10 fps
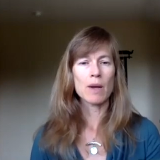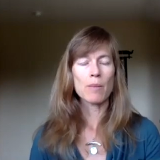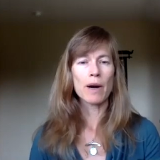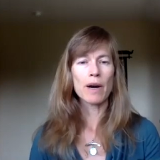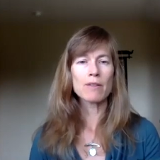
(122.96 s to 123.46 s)

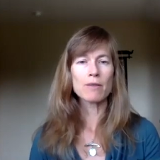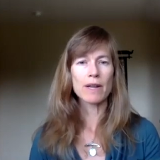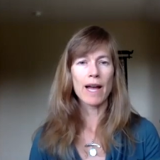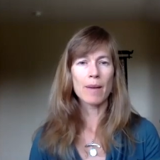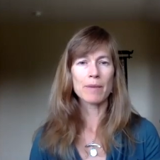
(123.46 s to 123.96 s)
part of what
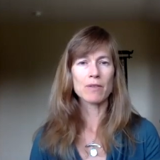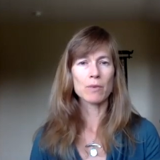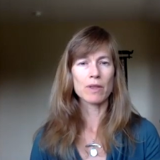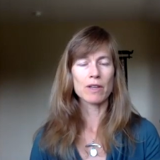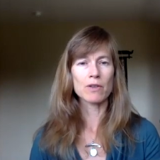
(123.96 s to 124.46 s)
happens
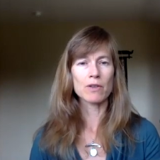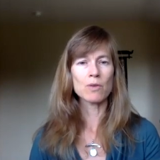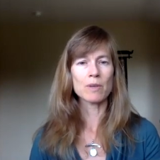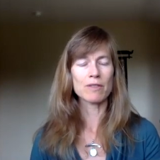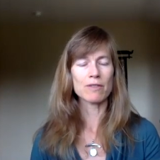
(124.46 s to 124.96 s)
with
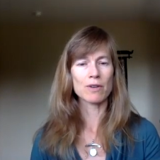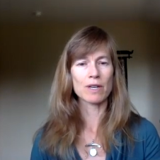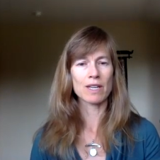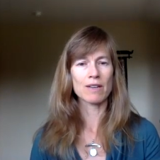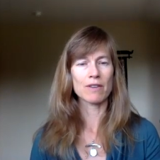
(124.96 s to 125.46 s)
attunement for an
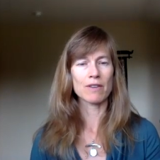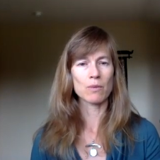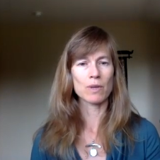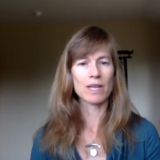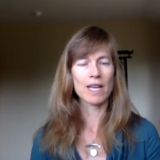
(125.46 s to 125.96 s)
infant
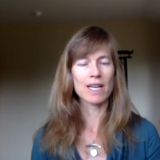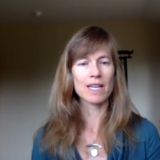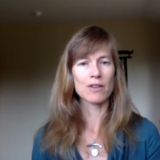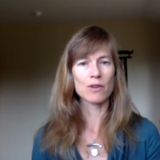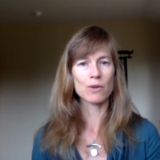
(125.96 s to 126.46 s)
when they get
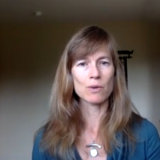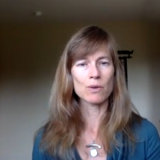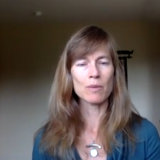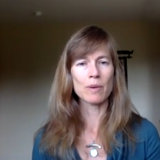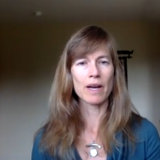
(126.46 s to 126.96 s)

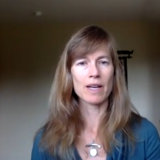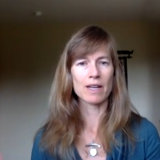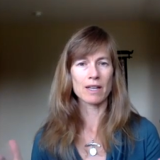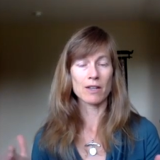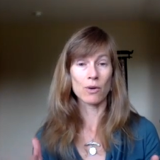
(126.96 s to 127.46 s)
attuned by
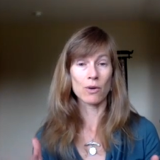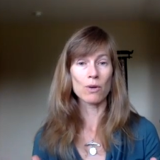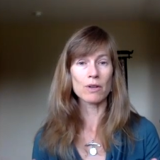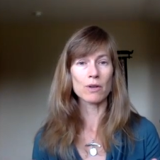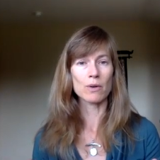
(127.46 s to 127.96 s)
an
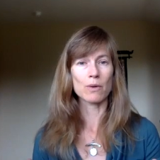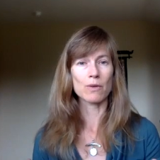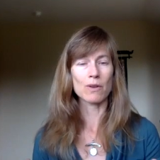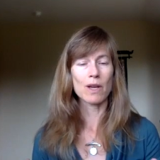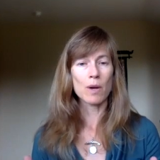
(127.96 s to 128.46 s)
adult
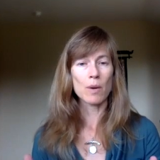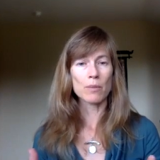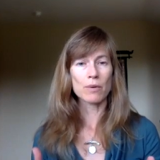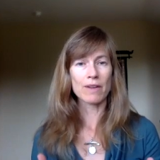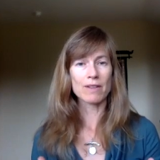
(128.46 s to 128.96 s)
who's
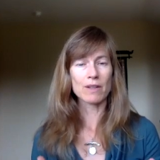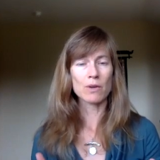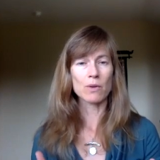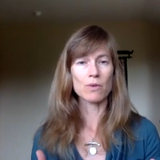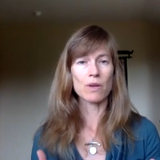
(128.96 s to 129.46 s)
present,
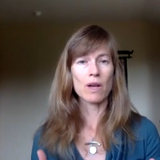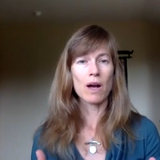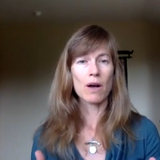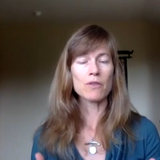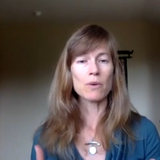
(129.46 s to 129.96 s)
who's
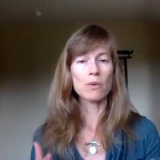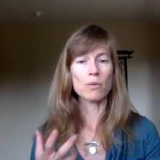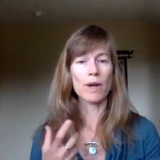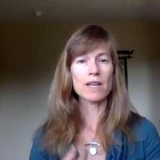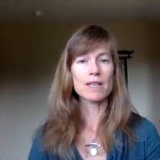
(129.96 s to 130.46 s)
also
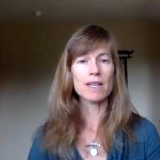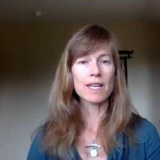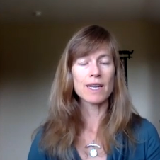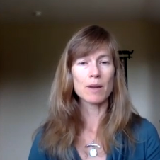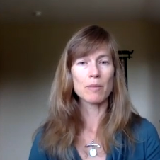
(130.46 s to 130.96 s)

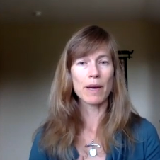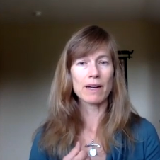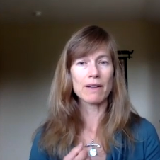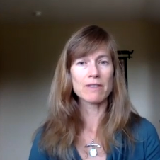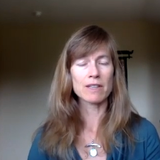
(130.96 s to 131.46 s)
regulated and
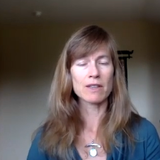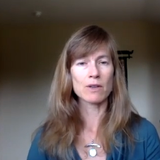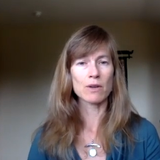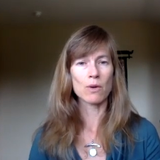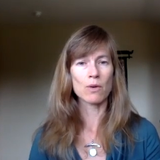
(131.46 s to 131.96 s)
balanced in
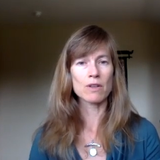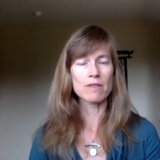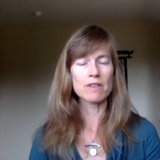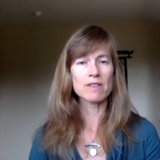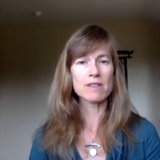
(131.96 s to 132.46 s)
their own
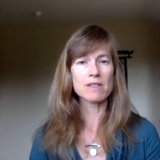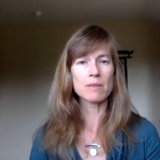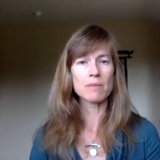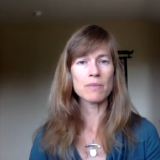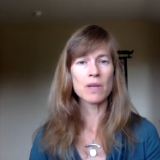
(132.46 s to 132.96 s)
nervous
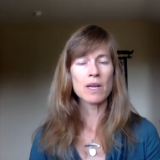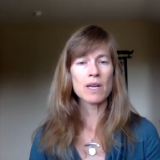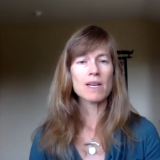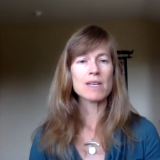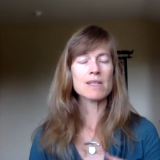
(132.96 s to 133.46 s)
system,
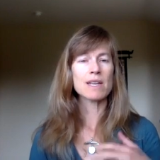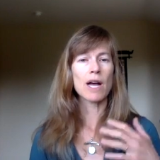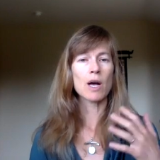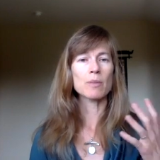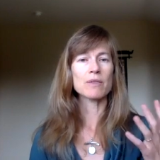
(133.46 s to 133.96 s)
is it
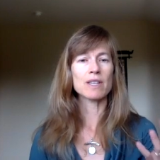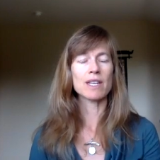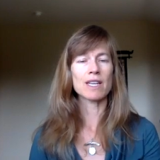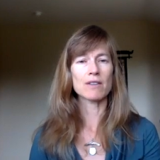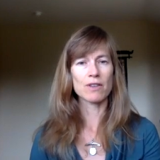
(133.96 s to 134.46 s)
helps the
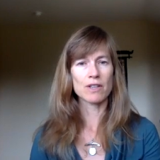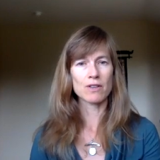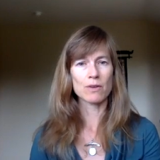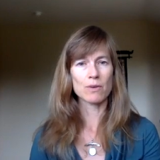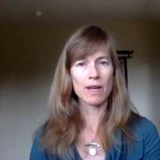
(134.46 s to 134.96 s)
infant
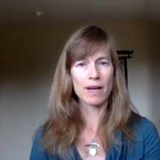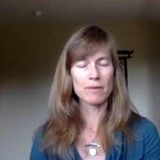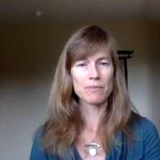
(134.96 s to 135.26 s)
do that